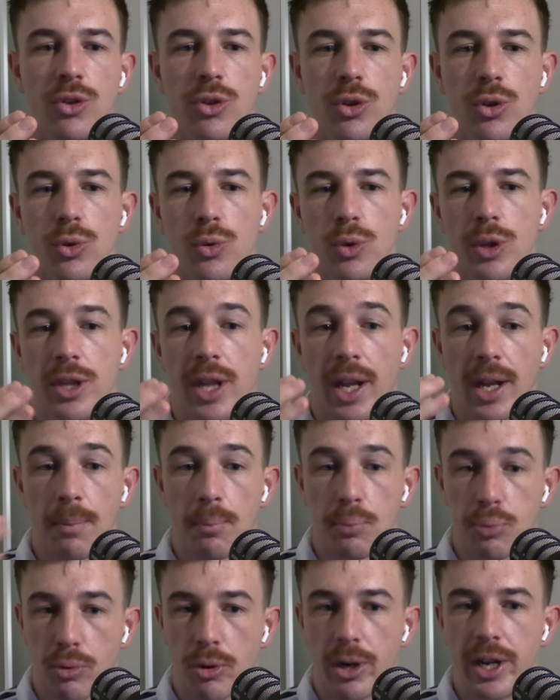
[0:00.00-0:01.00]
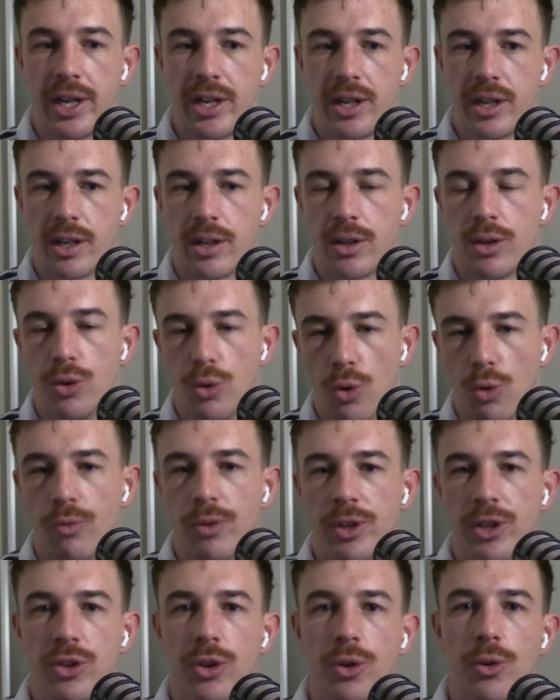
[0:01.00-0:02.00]
to their pre
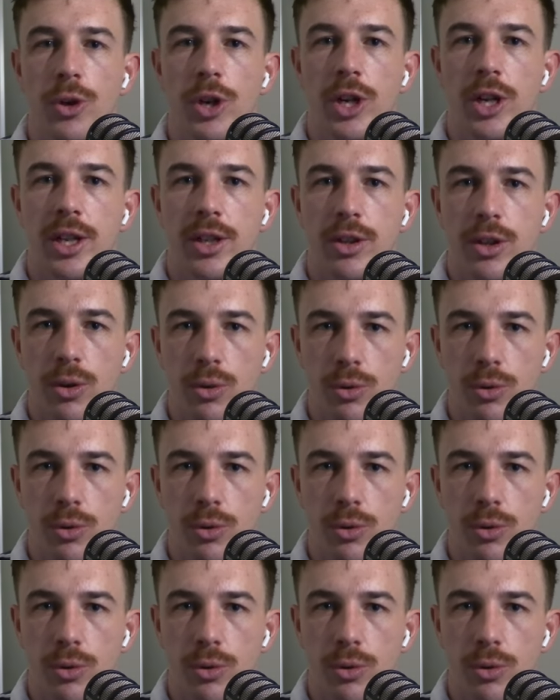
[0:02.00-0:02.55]
Northern Tour,